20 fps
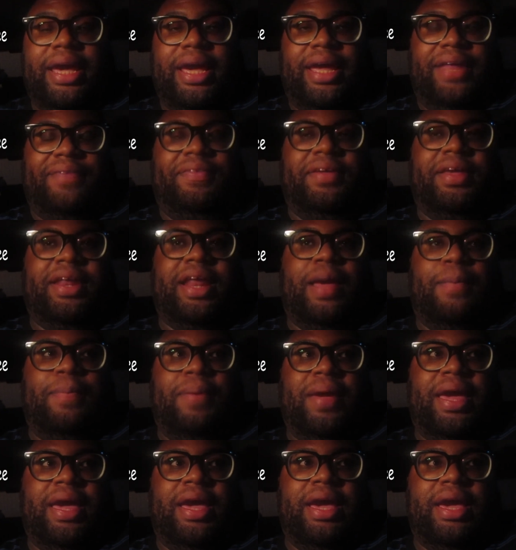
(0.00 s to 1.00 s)
And then I
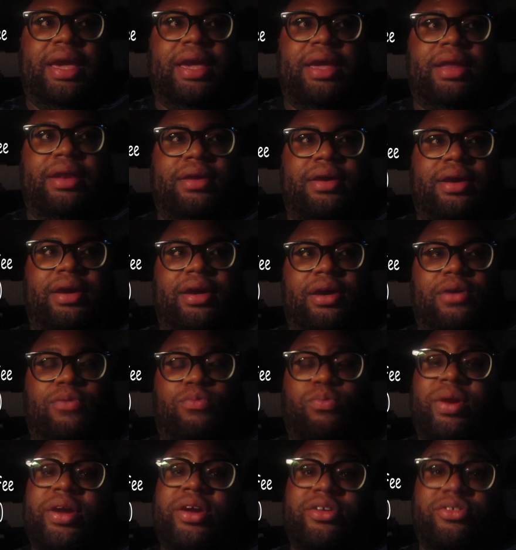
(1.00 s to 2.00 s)
paid uh,
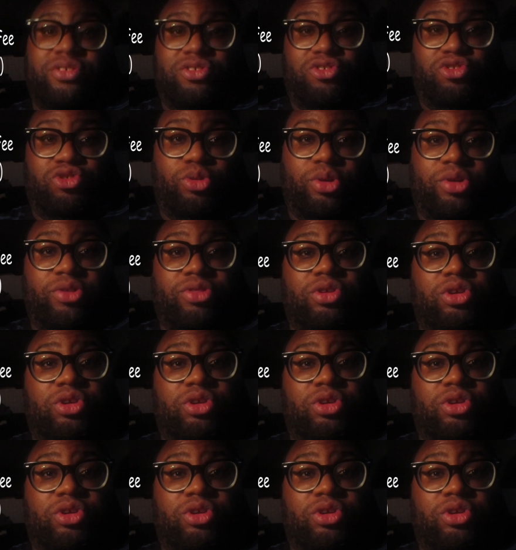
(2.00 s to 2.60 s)
renter's insurance.